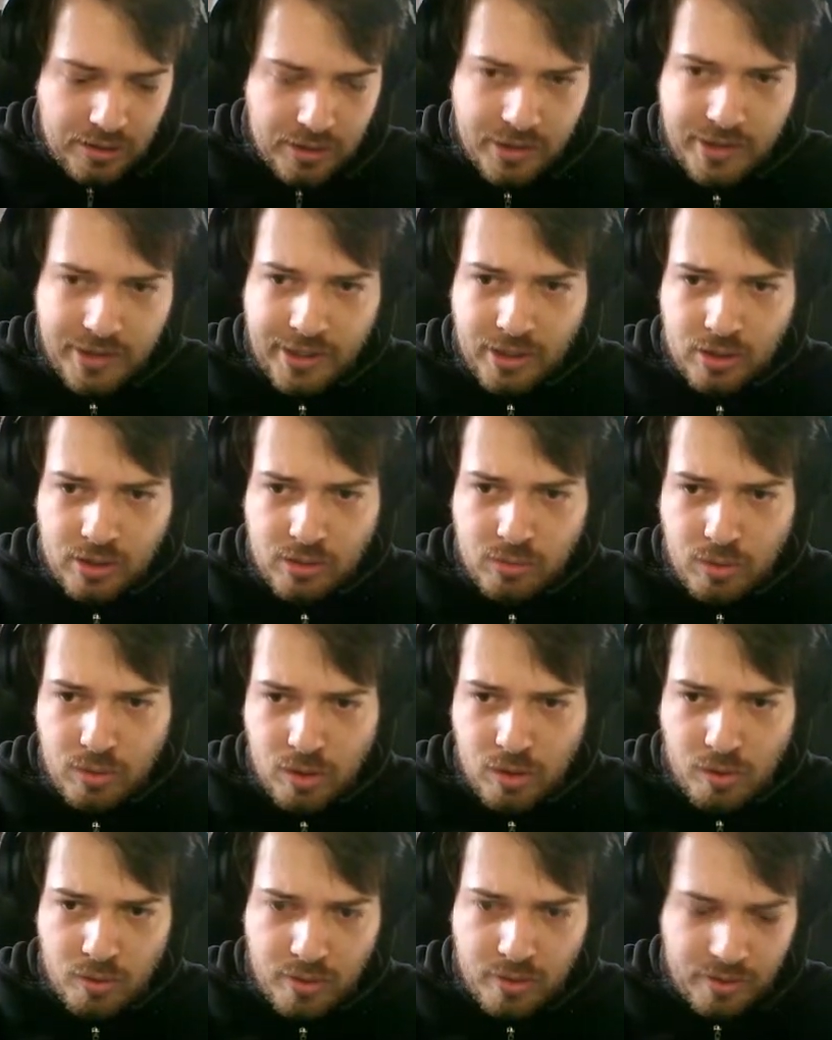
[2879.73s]
single
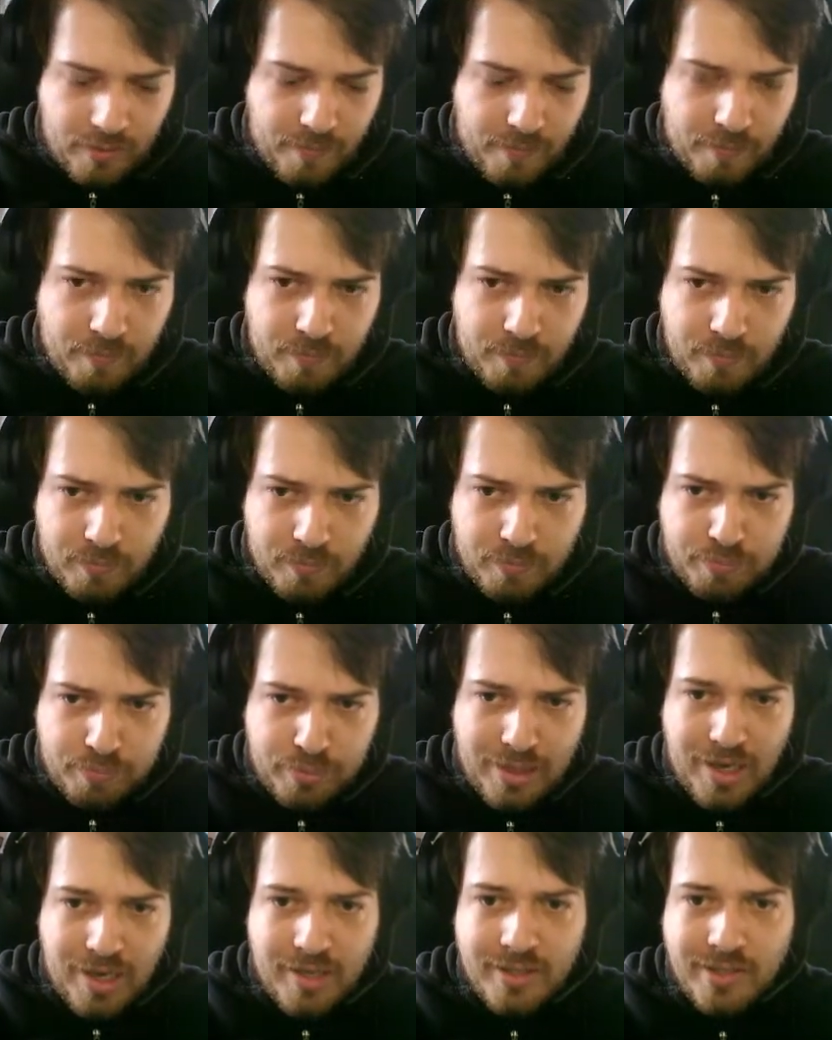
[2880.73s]
quote
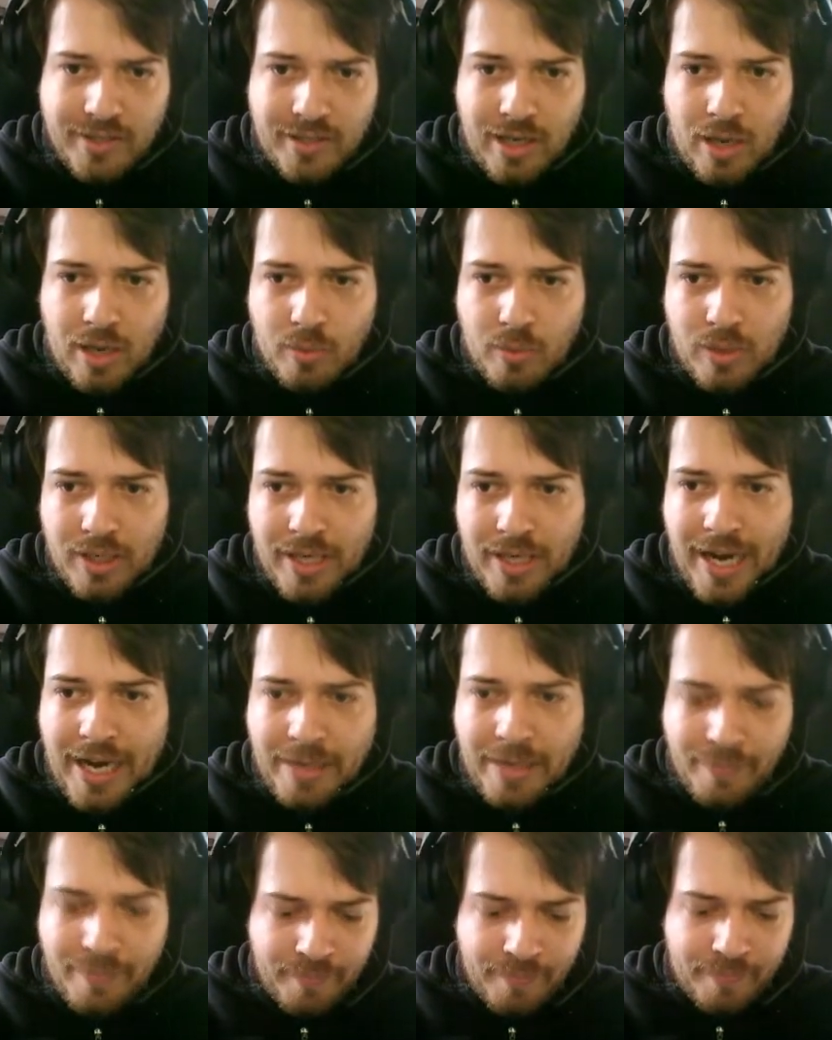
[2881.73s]
plus our
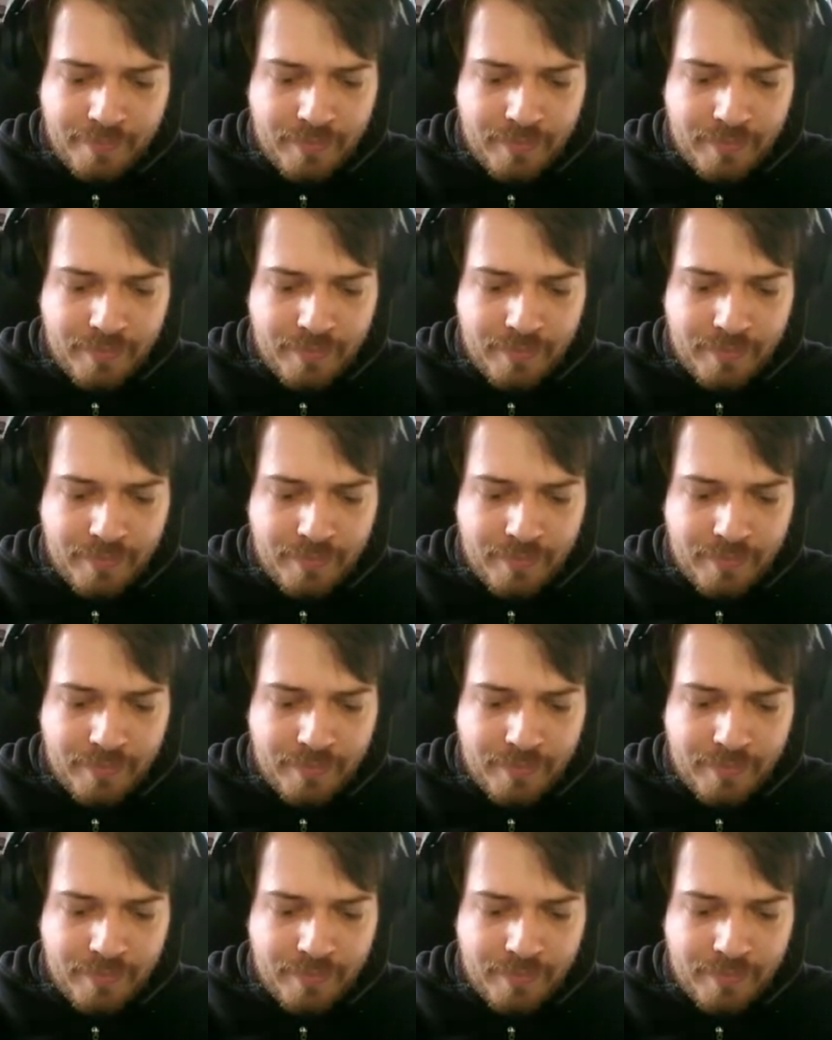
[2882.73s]
name